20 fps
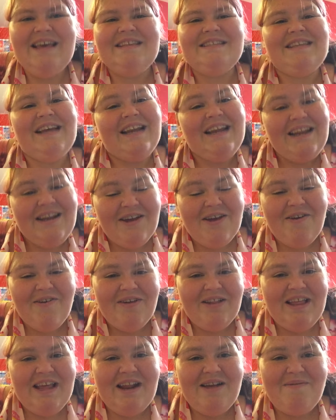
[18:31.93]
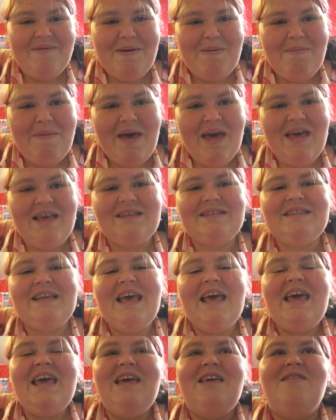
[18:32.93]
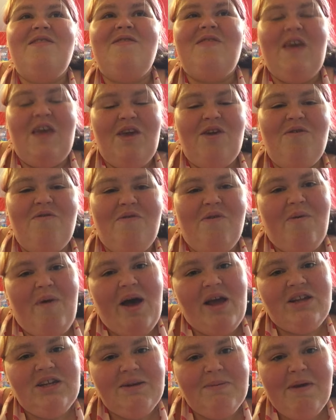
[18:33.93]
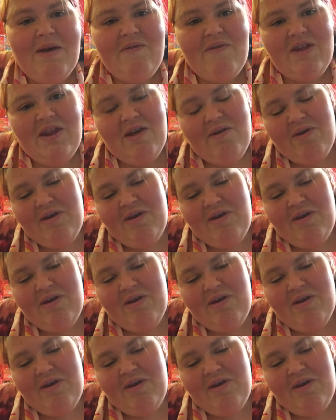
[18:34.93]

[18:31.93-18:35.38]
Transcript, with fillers: so I need to go clean up my mess. Thank you for watching my video.